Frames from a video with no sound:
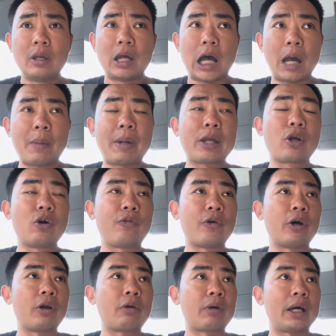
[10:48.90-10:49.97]
I might go
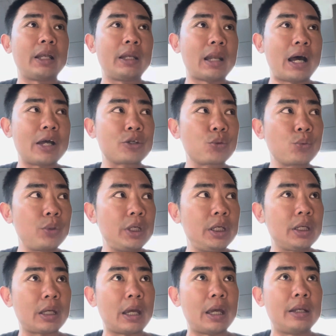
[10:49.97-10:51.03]
for a run last
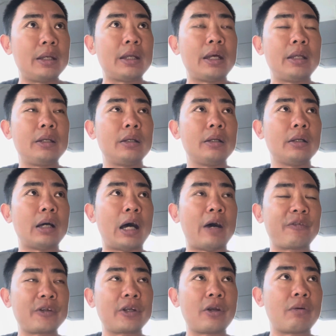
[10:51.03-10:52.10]
week, and then
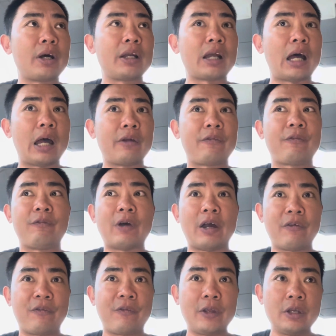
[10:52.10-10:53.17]
after the run, I
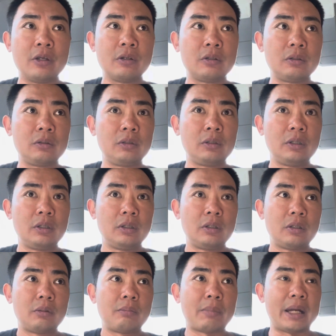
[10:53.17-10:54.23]
feel
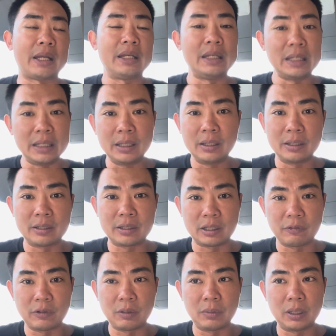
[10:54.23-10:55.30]
my knee is
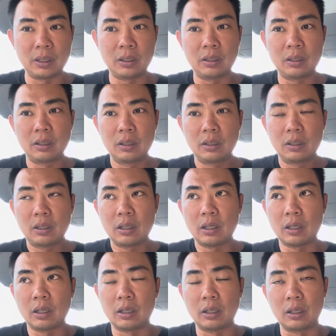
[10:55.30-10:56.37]
giving me
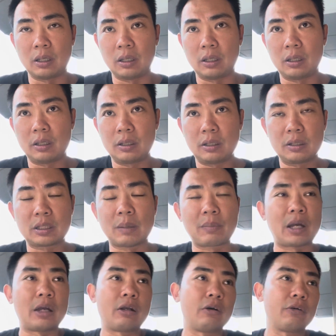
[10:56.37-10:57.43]
some
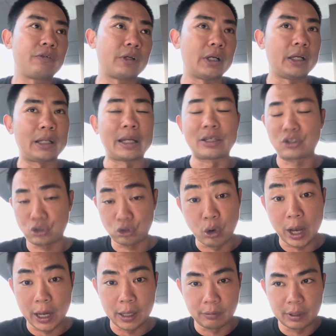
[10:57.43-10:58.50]
kind of like
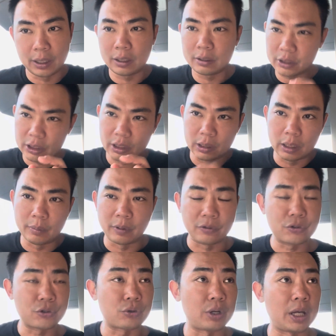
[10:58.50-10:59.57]
strain, right? Just a little bit of
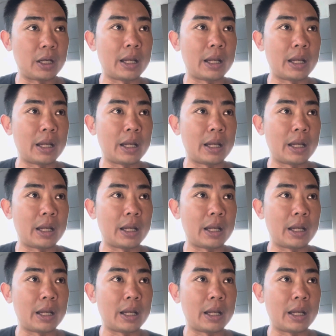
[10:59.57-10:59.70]
strain.